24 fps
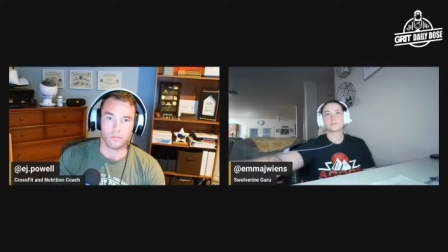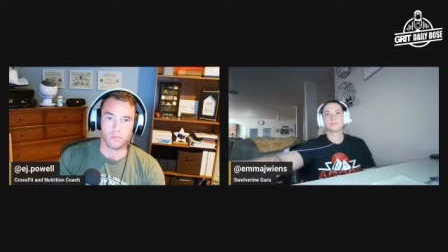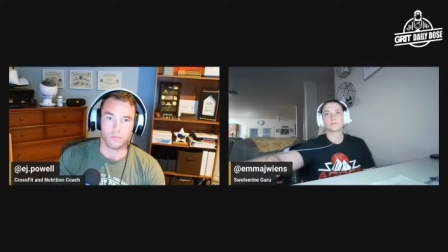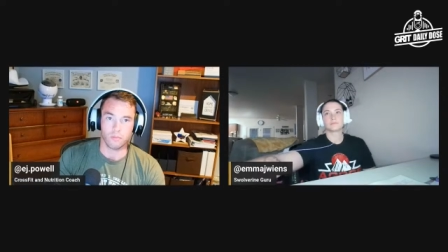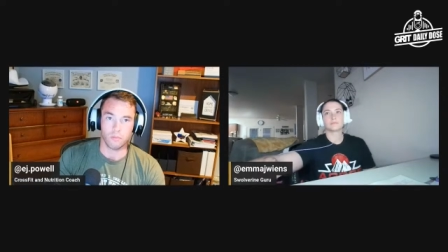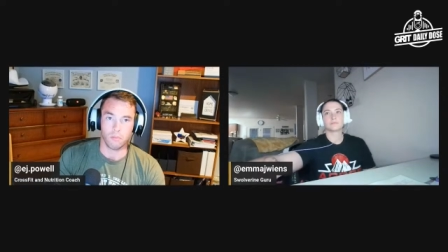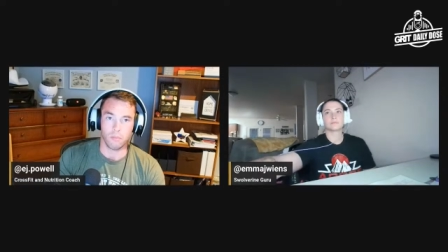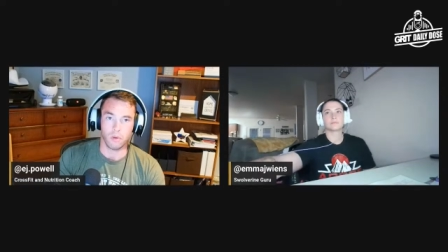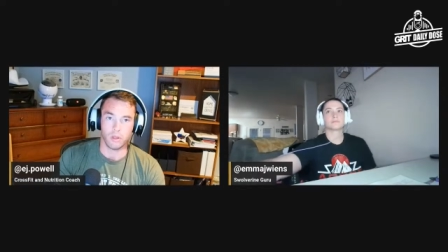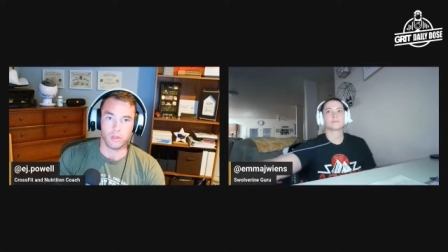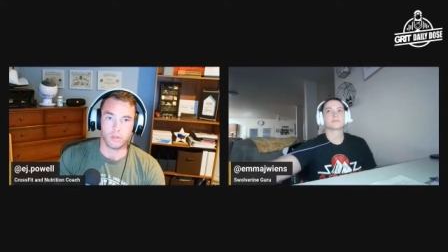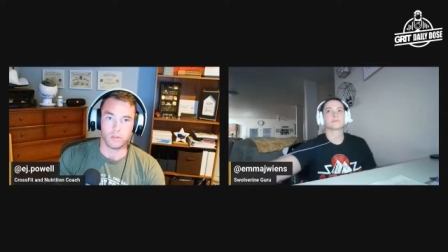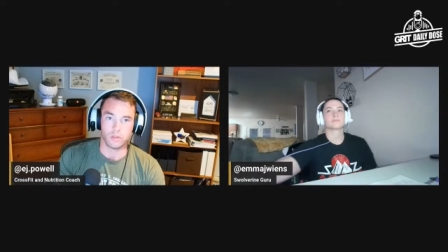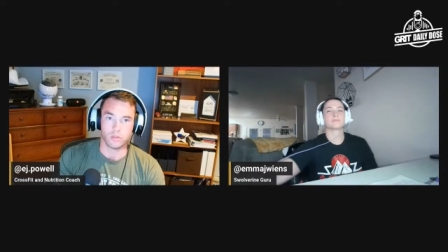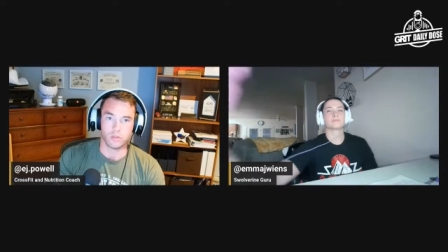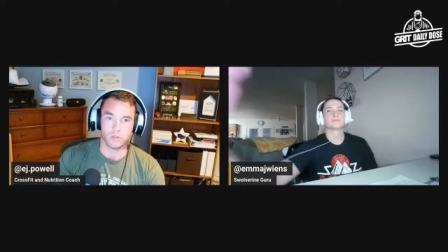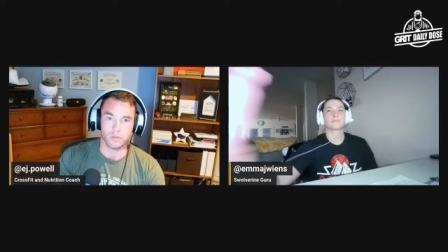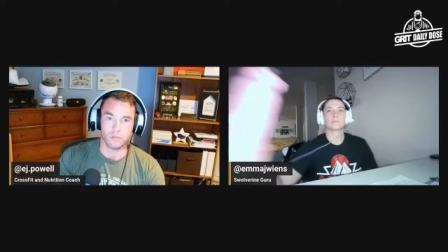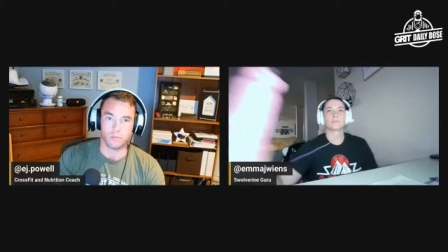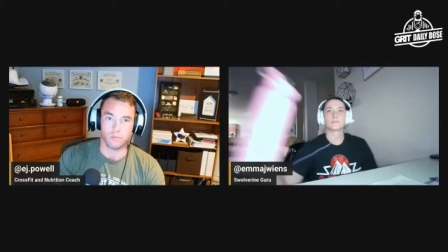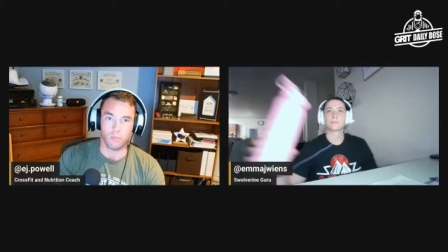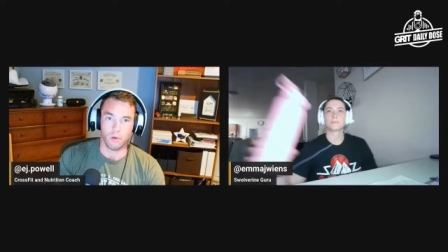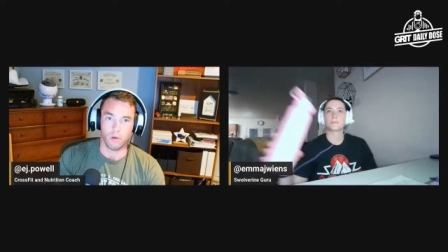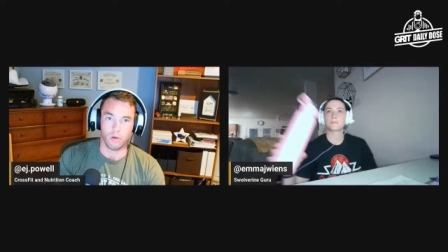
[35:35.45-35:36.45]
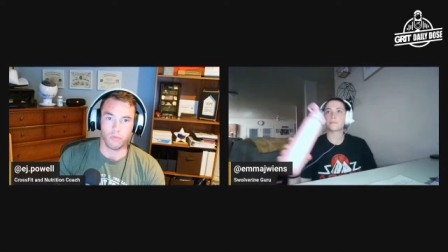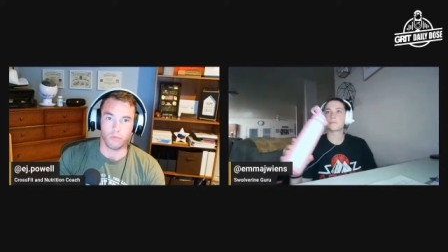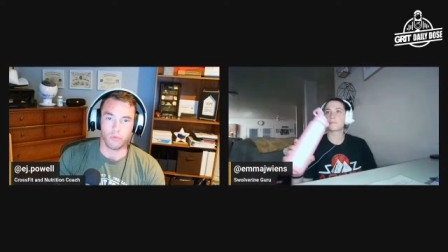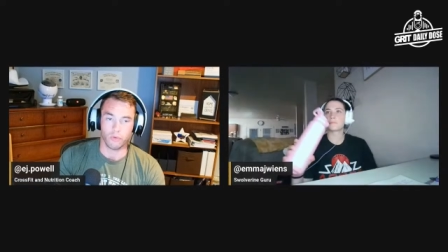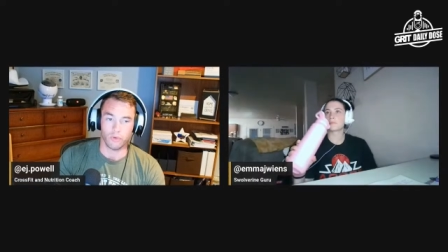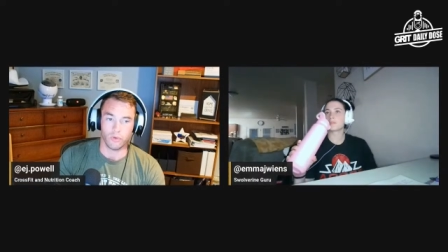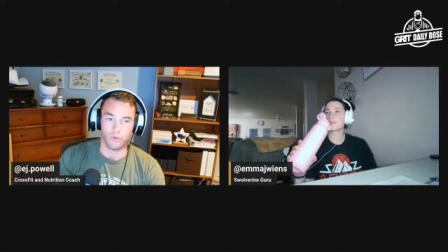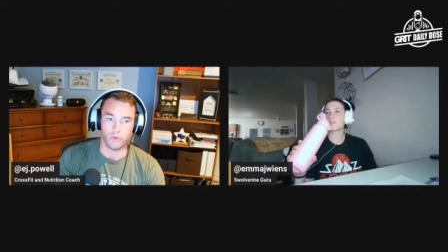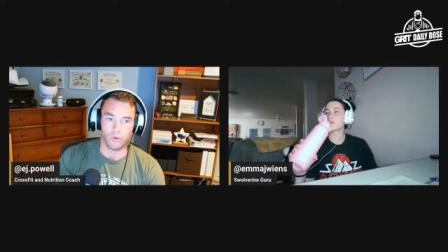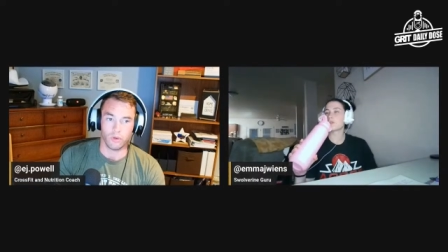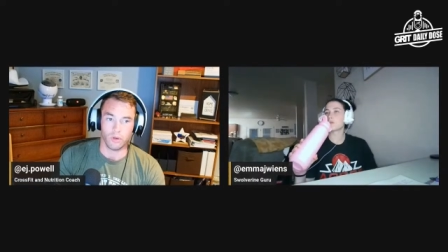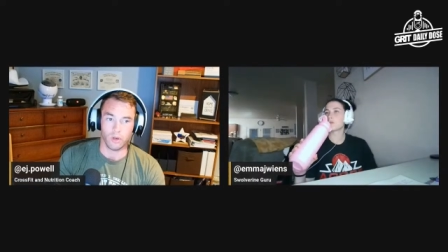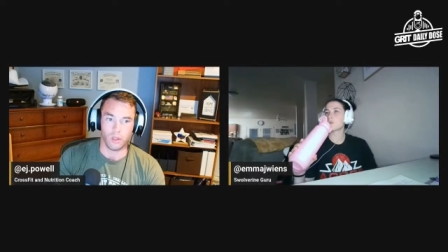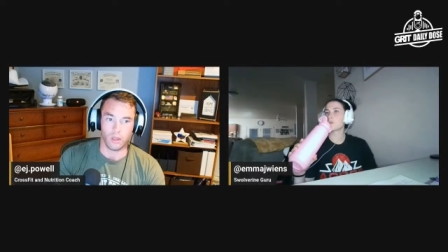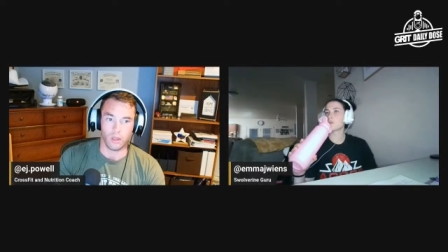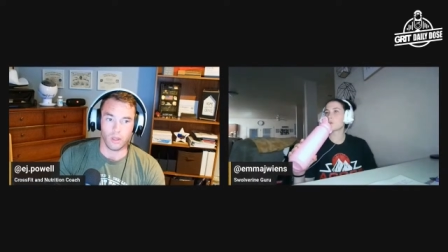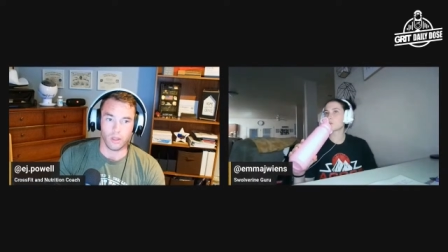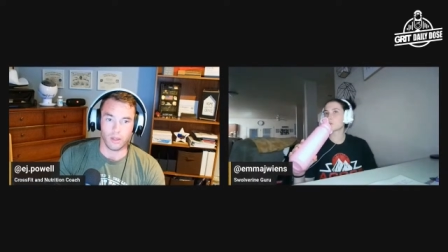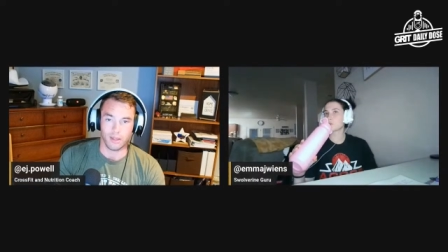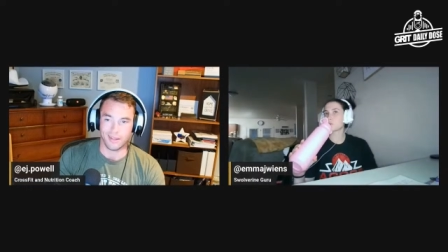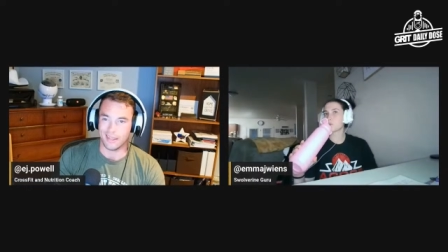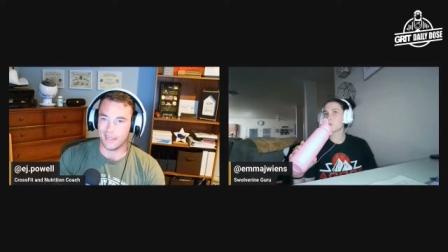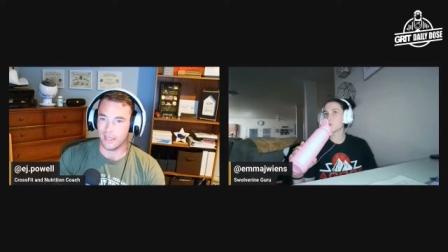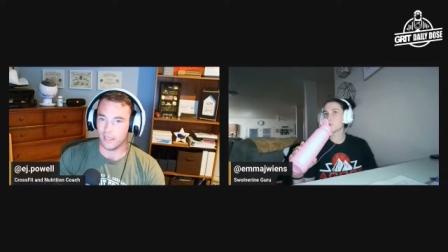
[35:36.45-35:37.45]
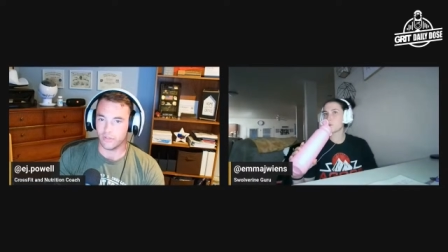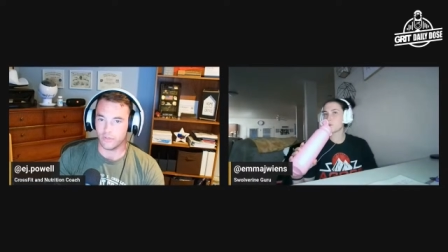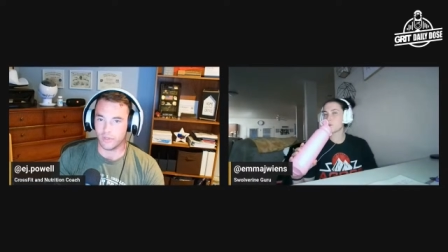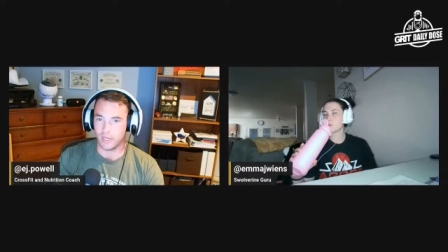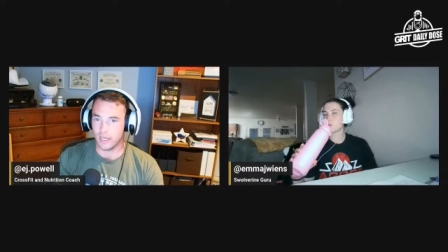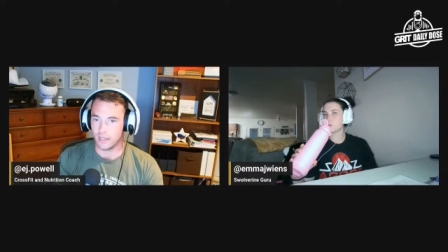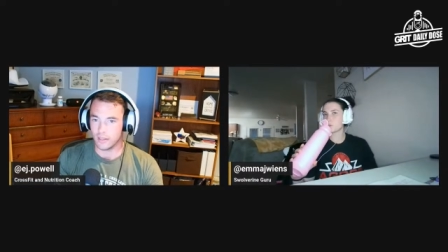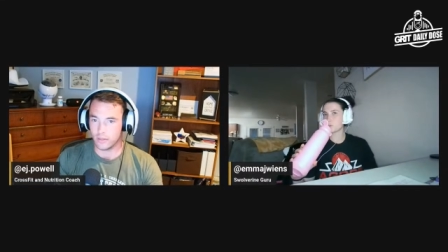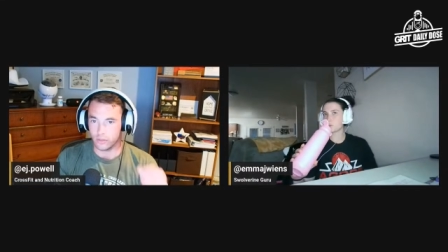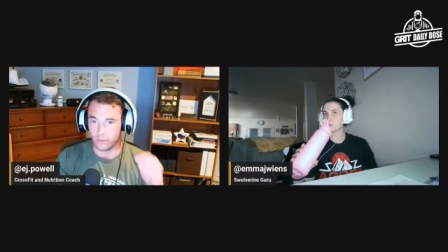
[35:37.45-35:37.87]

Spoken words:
much monk fruit like extract